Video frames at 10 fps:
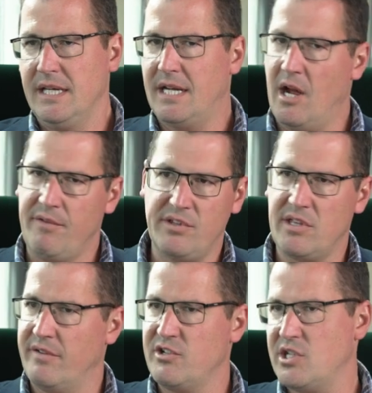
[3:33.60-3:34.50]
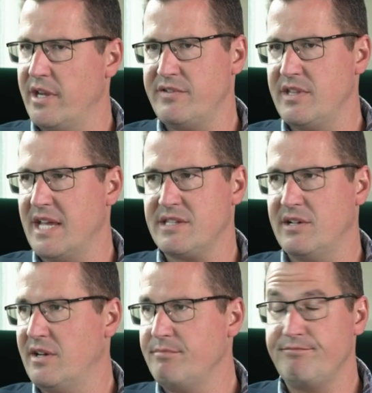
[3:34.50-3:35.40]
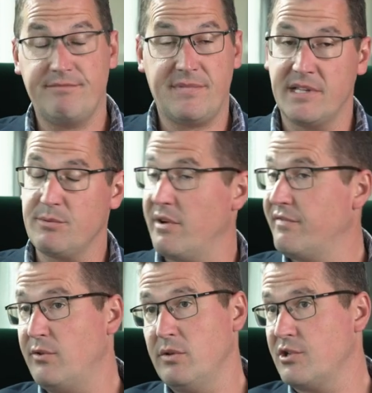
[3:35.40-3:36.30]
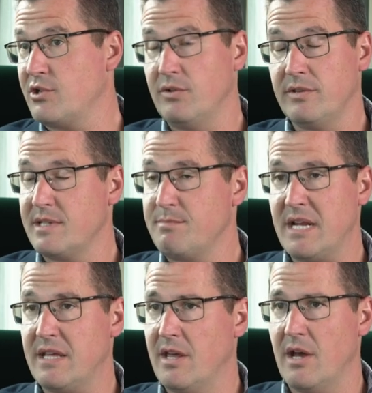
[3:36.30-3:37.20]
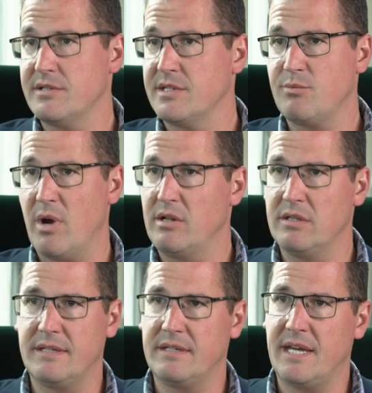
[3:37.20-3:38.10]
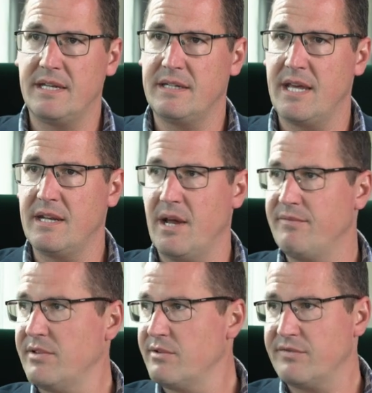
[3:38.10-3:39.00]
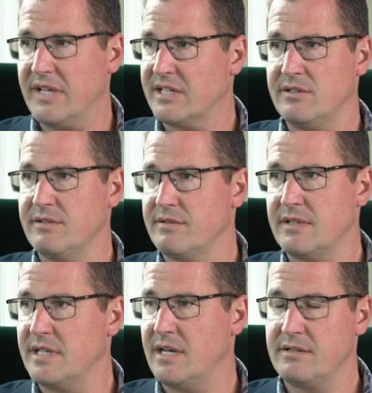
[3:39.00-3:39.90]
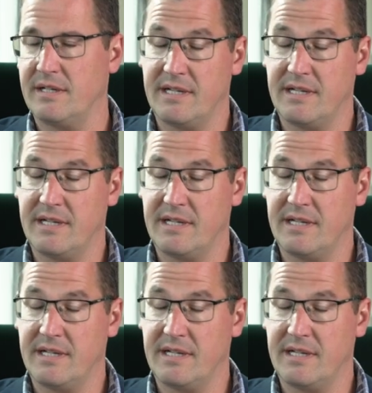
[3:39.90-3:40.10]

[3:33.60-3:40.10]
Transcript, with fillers: you know, hopefully that I've achieved in that time, things where I've fallen short, and there's many of those as well, and, sure. and, and hopefully reflect on, you know, I